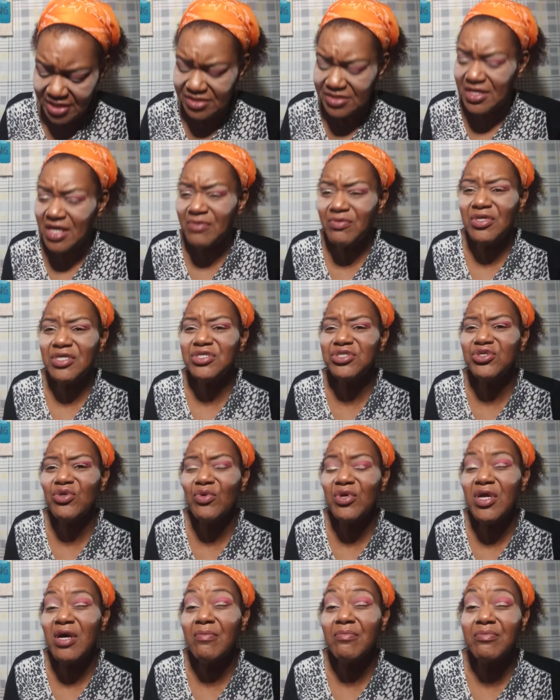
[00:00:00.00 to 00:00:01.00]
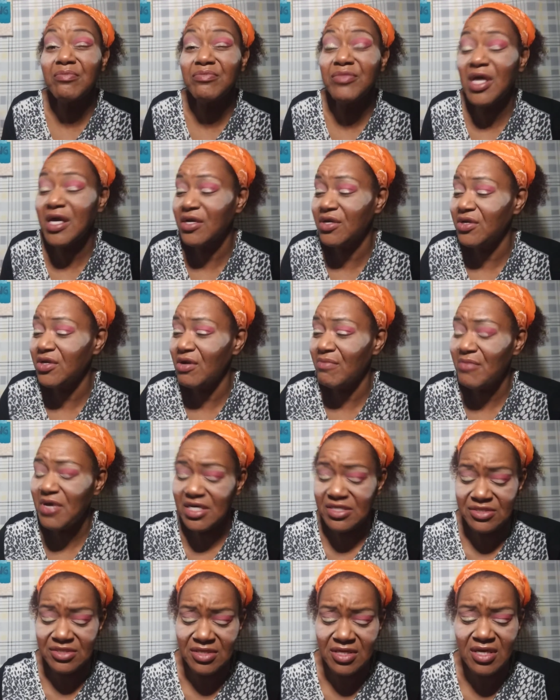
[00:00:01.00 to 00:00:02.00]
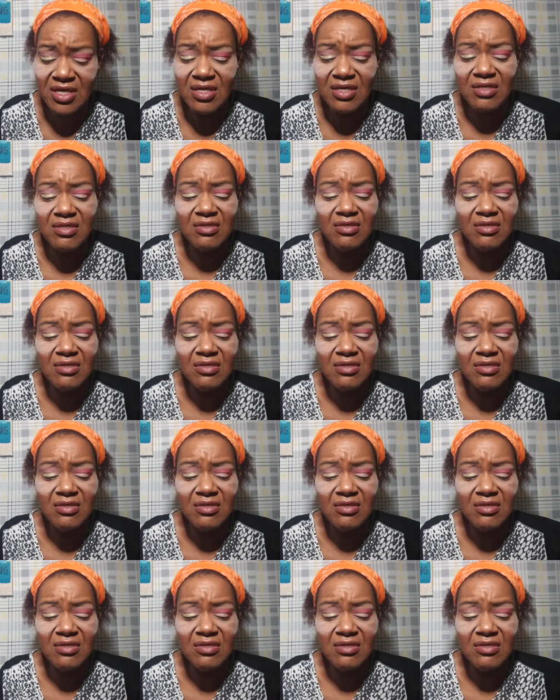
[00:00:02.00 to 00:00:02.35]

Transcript: it's not really showing up that good on my skin.